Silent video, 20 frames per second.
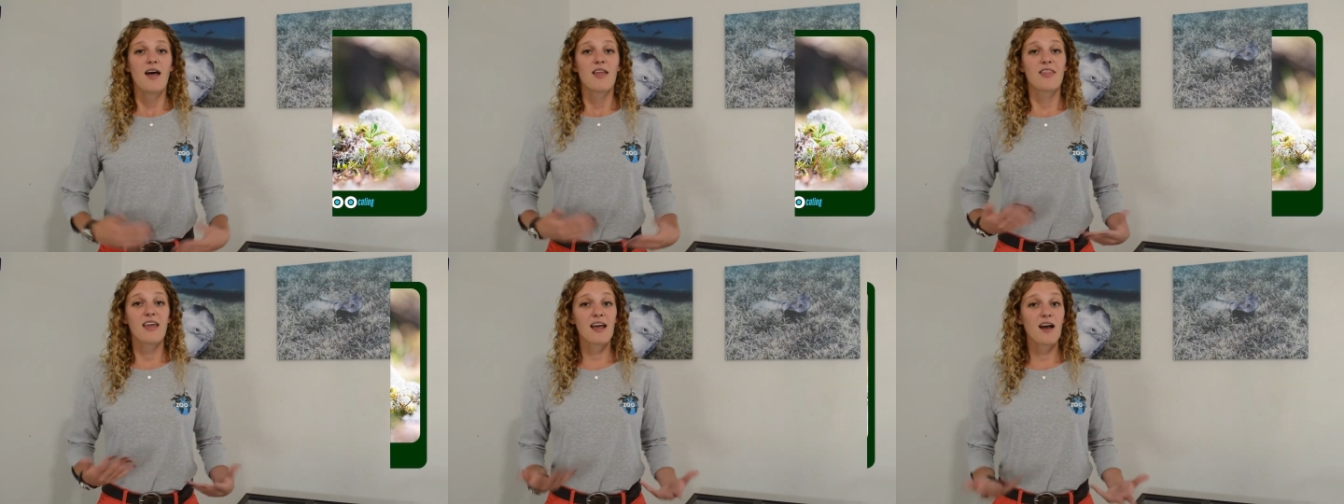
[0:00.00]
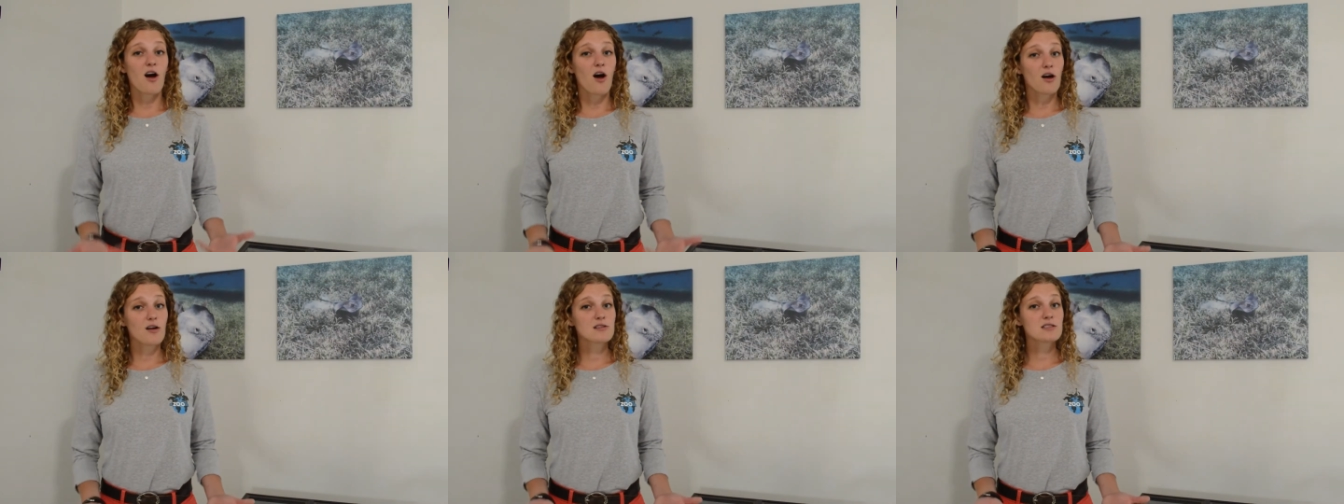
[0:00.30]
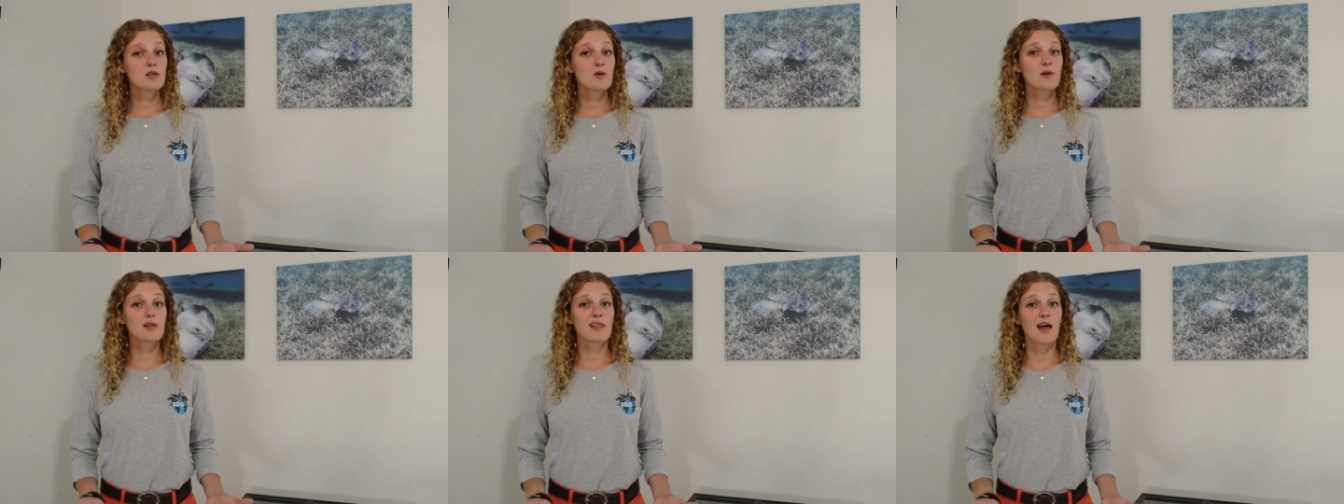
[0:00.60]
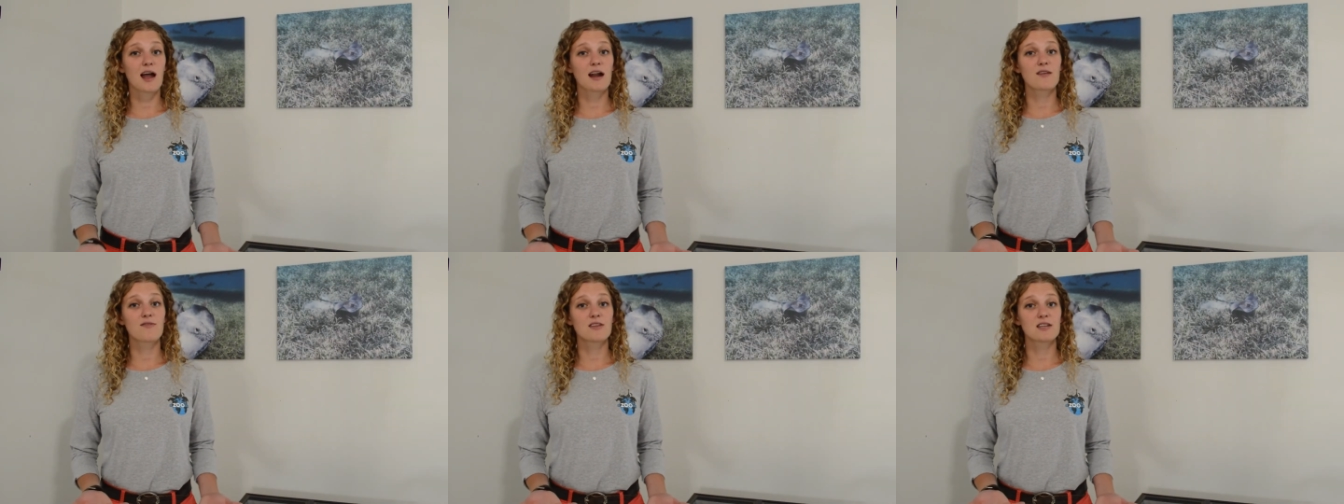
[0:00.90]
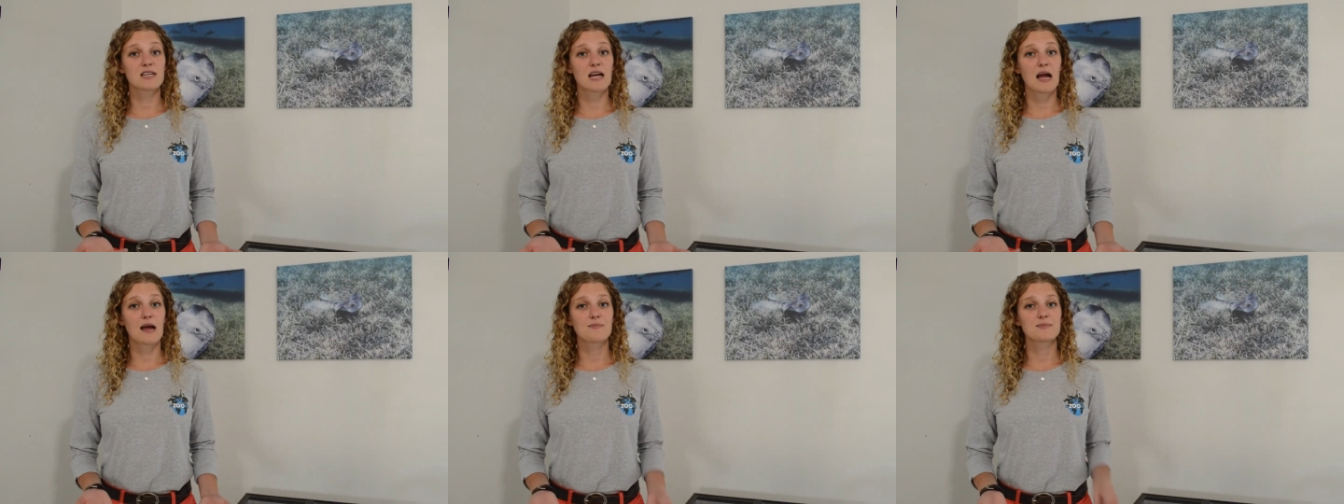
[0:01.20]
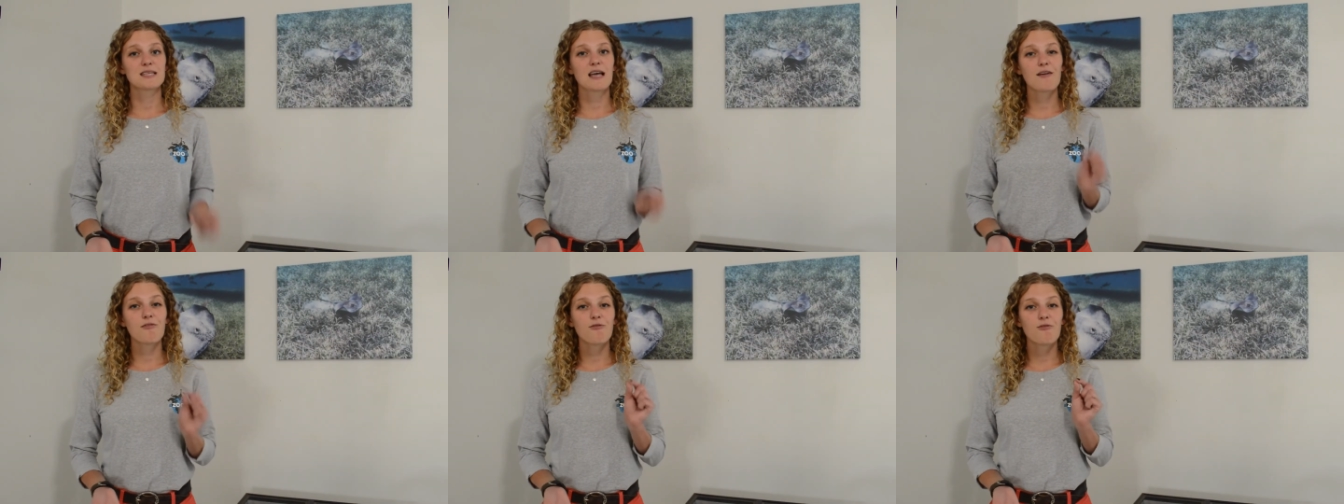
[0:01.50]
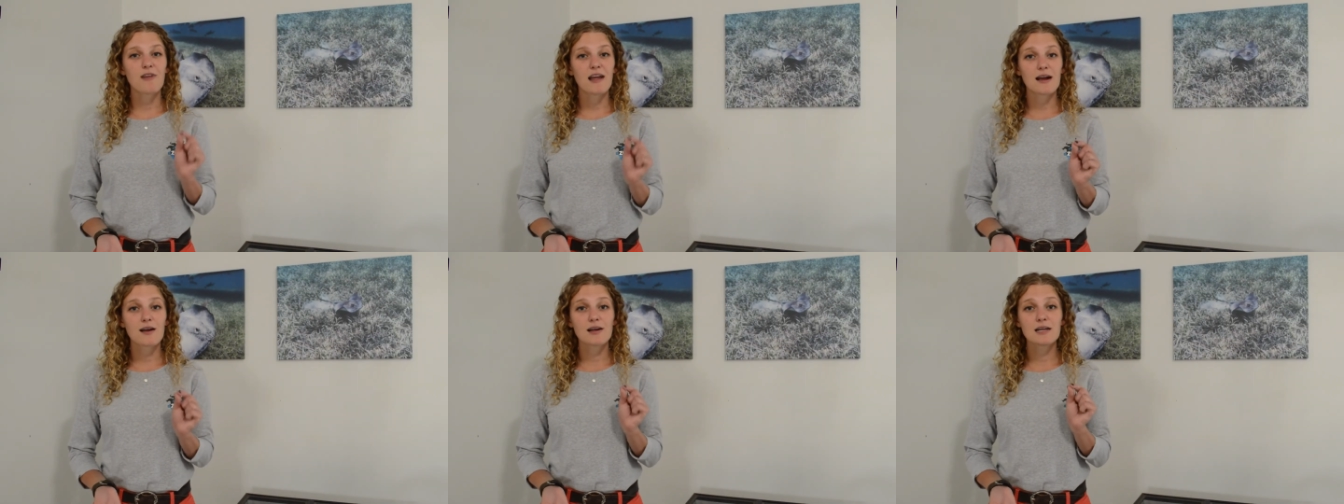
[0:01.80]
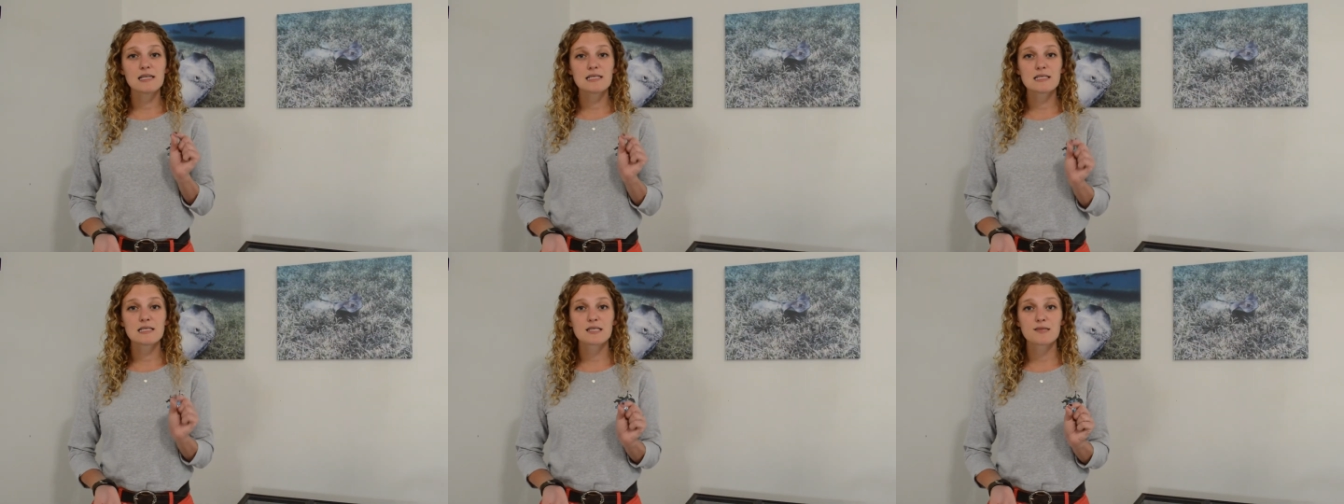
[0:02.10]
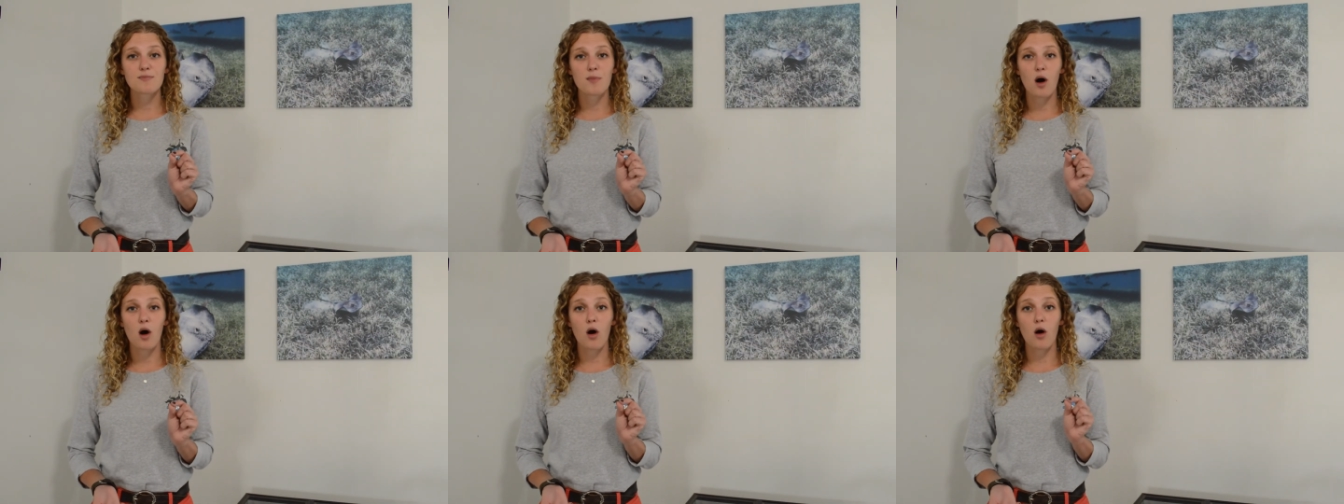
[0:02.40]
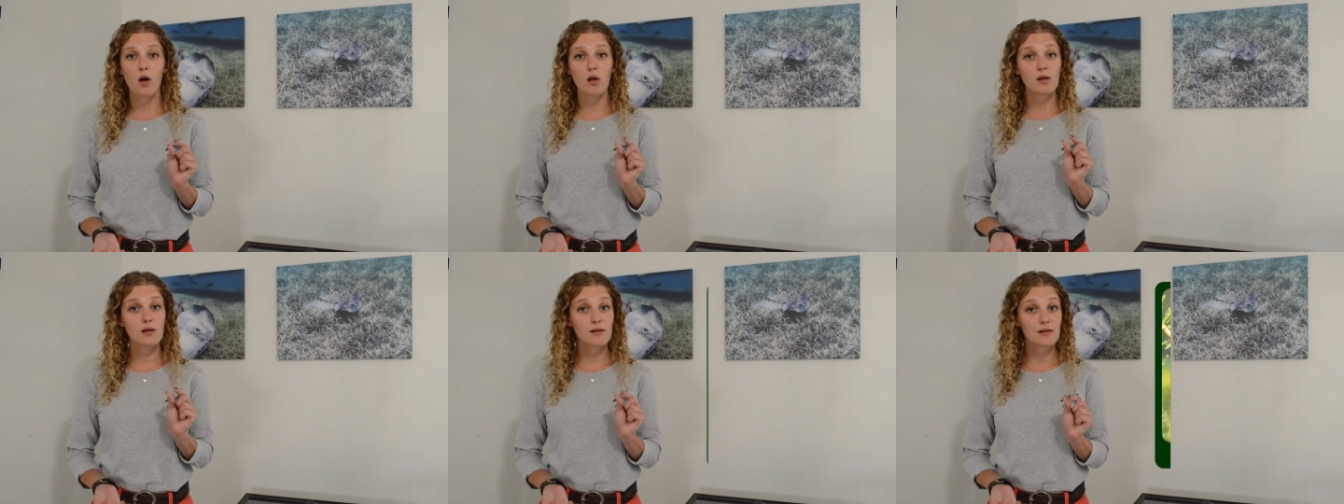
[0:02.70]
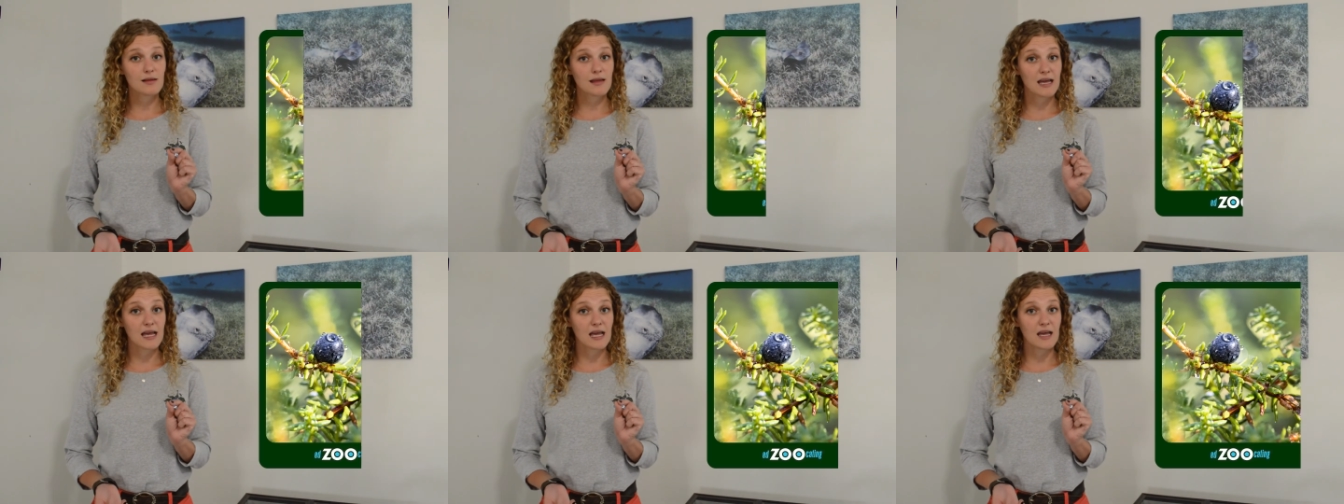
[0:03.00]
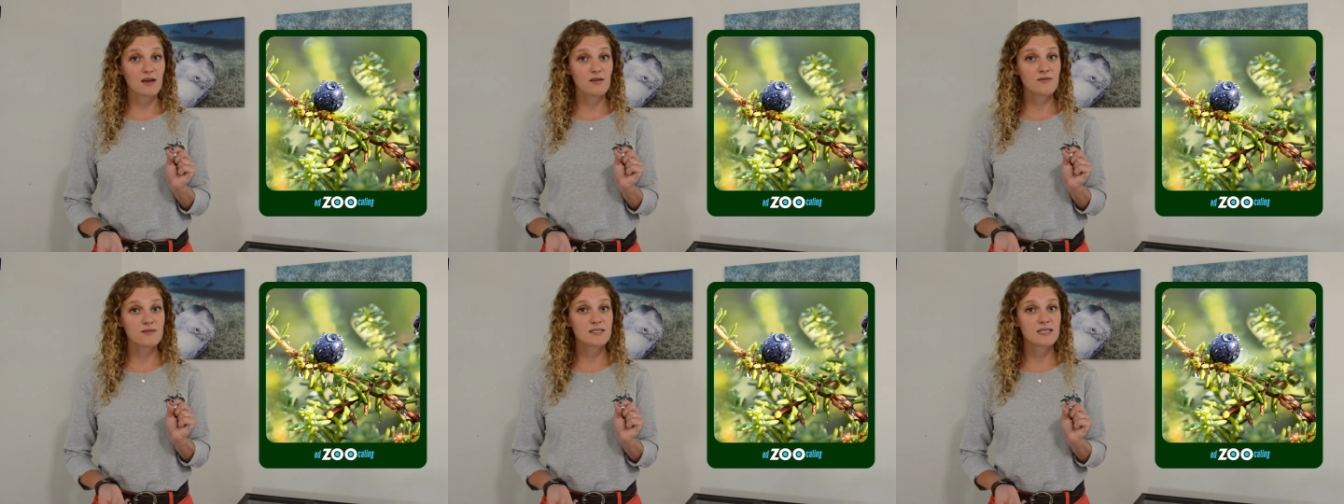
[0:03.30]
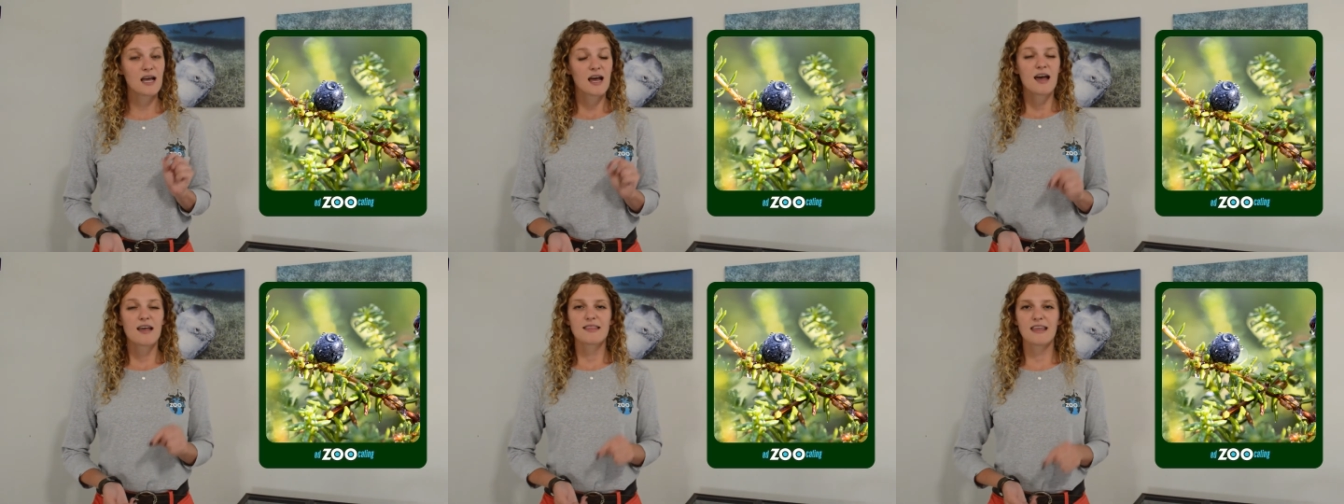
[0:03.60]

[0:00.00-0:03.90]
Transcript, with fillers: They also a lot of the times have very small leaves